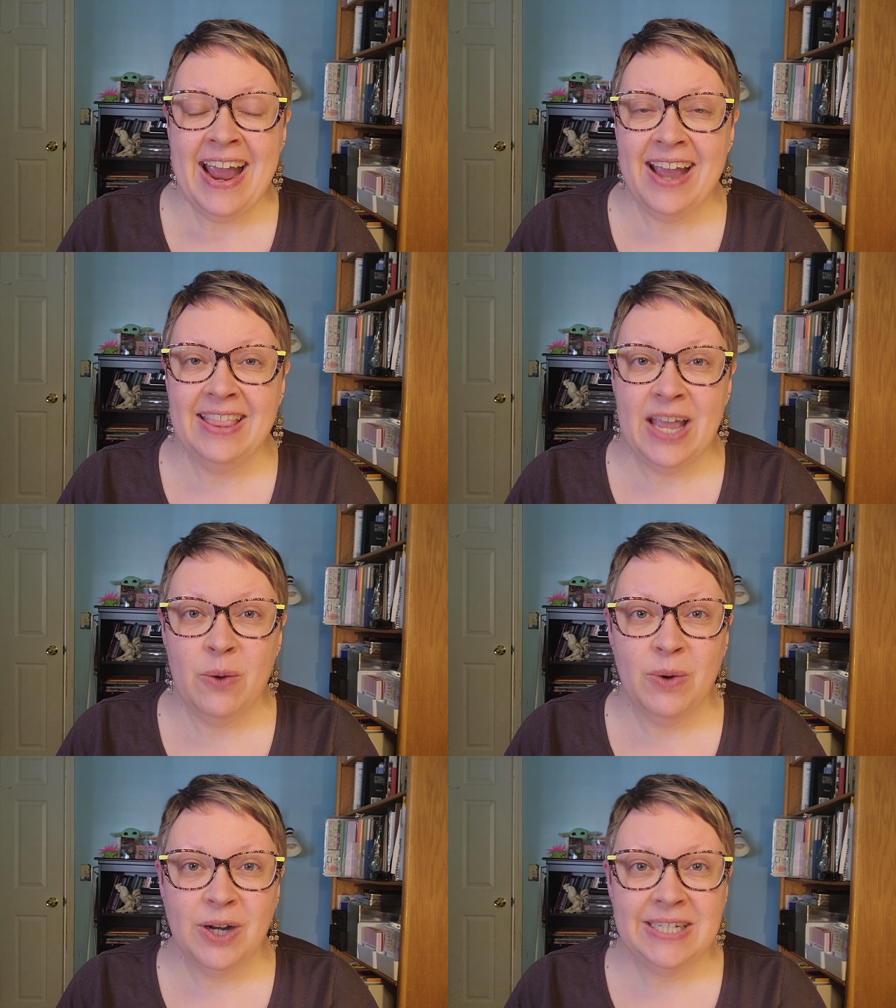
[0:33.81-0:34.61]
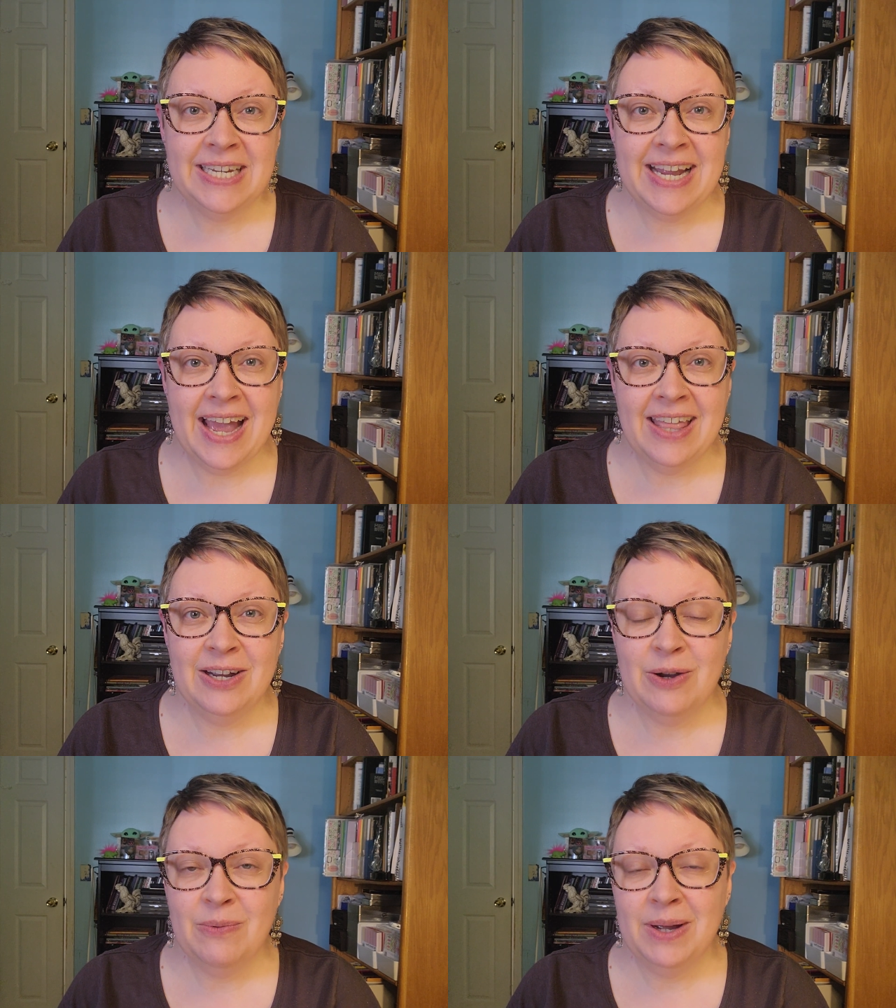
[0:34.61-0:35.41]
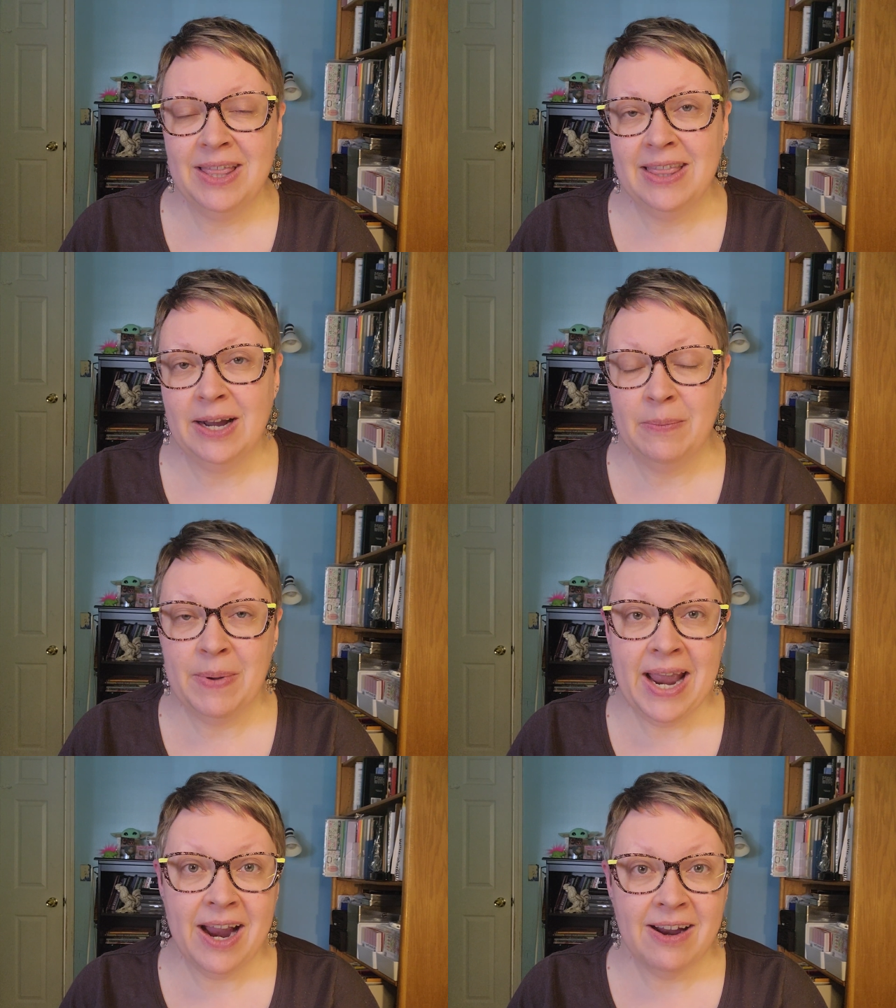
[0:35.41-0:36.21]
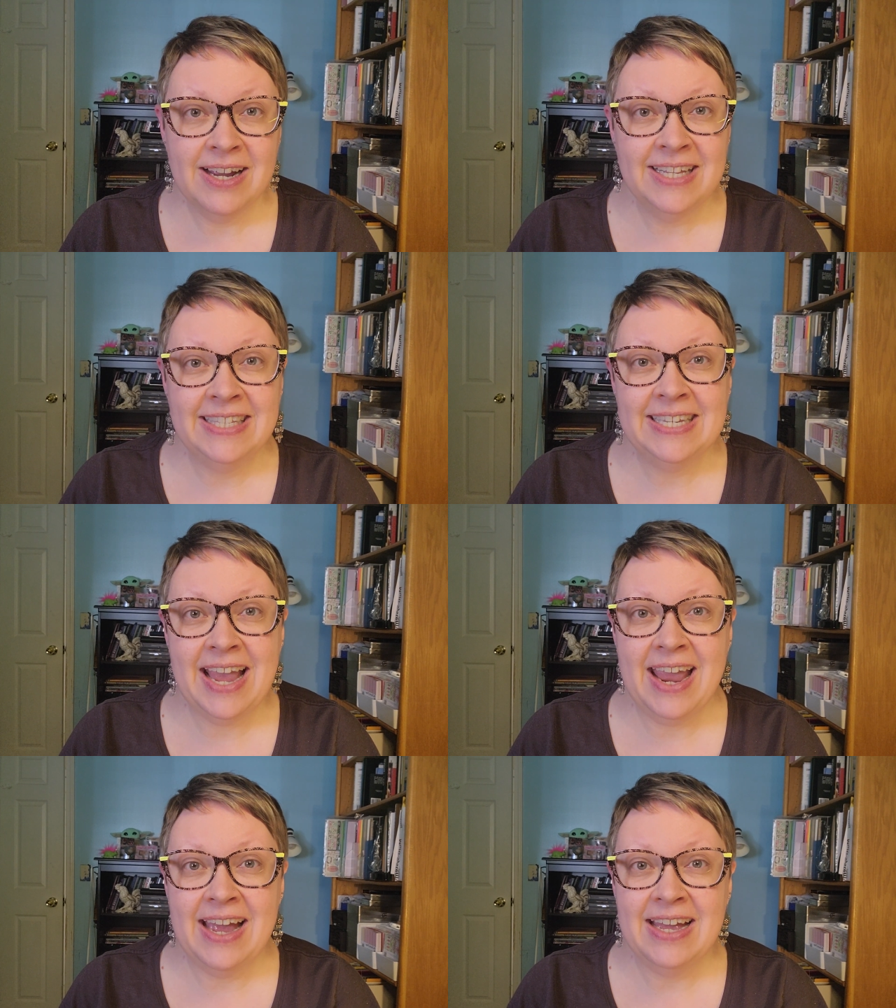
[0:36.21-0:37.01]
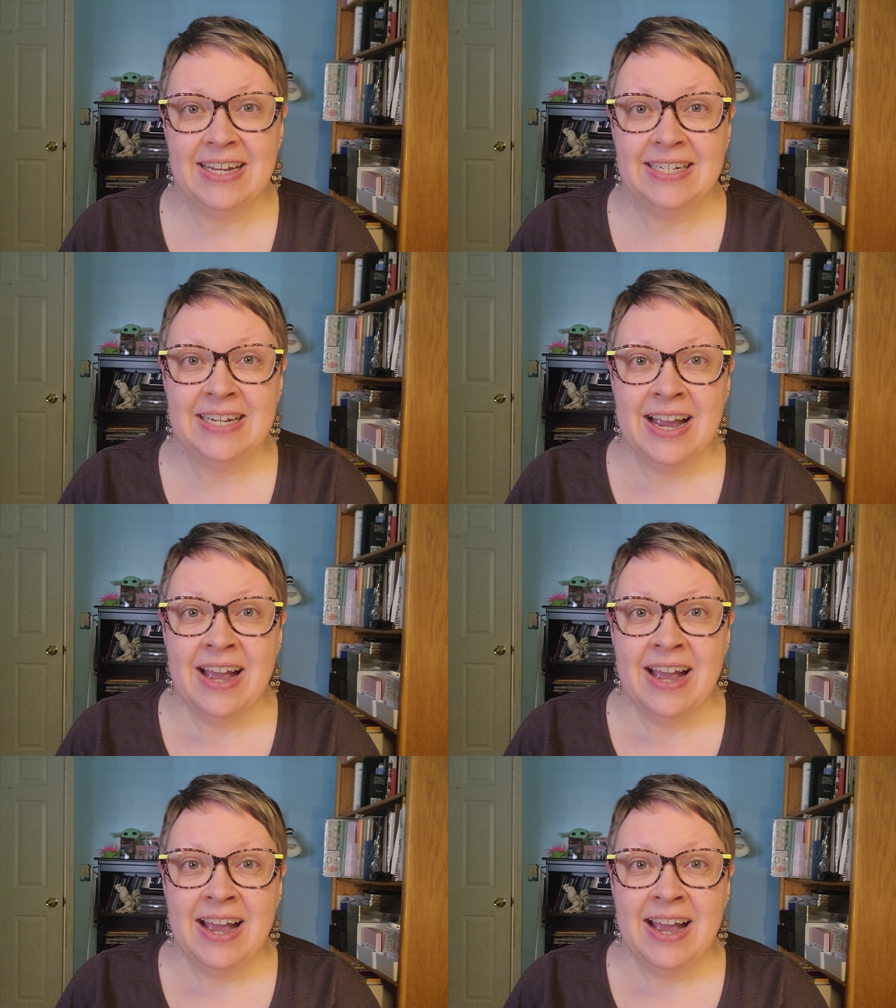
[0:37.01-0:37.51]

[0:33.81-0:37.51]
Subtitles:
and they work together with their parents and